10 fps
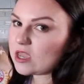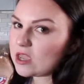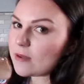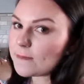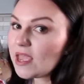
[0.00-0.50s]

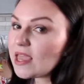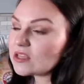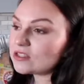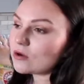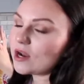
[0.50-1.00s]
the
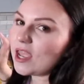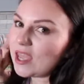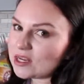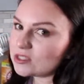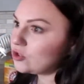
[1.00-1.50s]
baking soda,
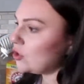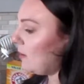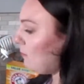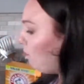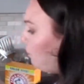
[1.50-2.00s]
it is a dream.